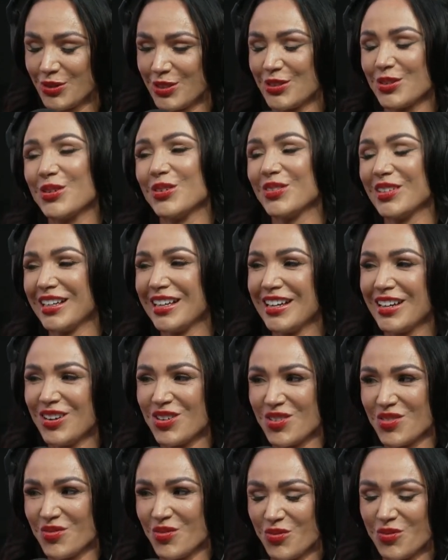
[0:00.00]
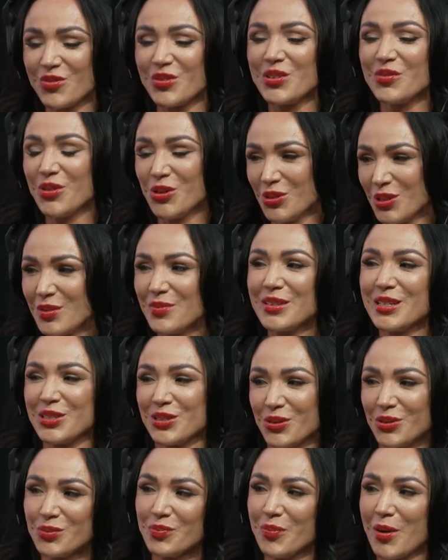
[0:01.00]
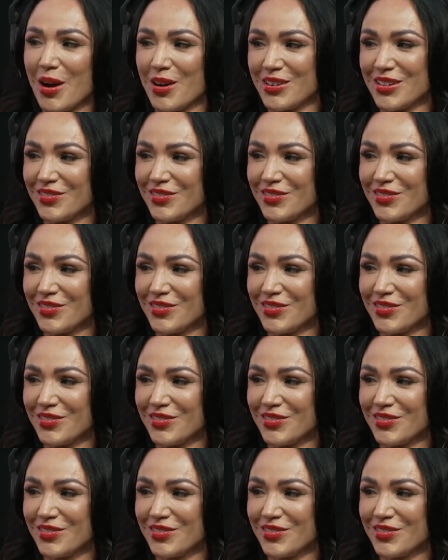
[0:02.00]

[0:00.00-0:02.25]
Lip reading: So we've only been told part